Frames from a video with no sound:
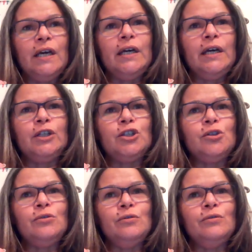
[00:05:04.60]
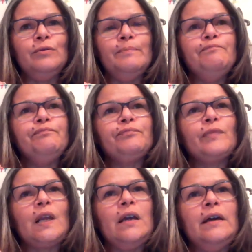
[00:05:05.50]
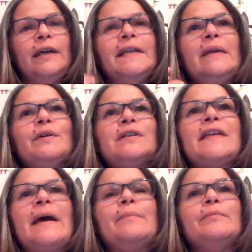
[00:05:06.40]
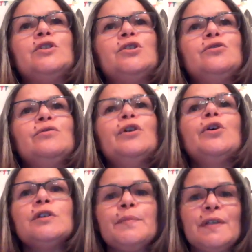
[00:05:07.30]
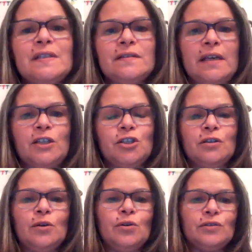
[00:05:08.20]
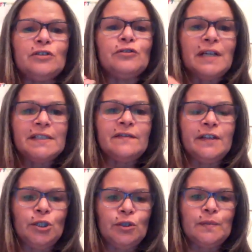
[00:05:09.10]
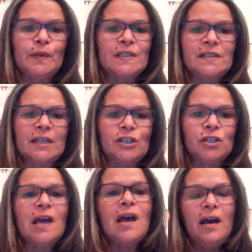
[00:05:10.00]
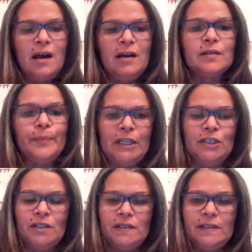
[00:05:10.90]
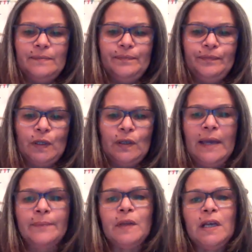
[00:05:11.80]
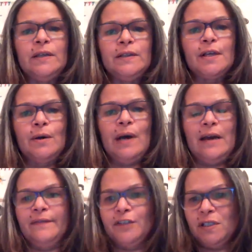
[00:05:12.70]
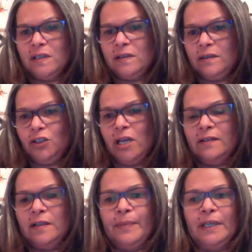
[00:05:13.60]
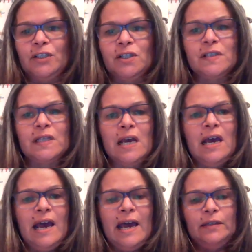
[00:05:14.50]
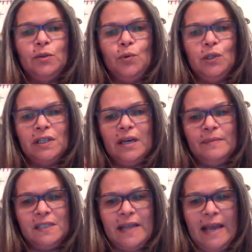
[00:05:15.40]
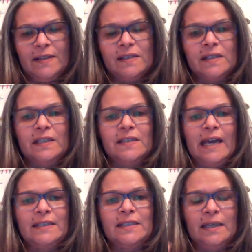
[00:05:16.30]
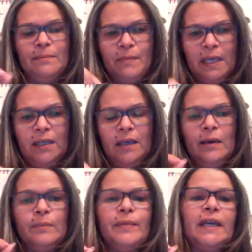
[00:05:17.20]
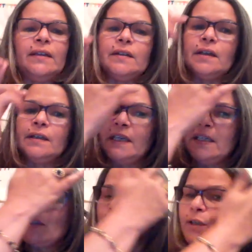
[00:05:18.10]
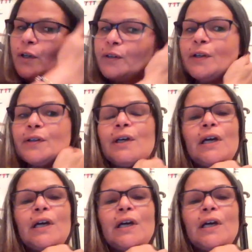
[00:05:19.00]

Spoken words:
to enable them to do a good presentation or a relatively good presentation are pictures. Okay, so I have just shared the pictures, and what comes next is actually me being an ESOL learner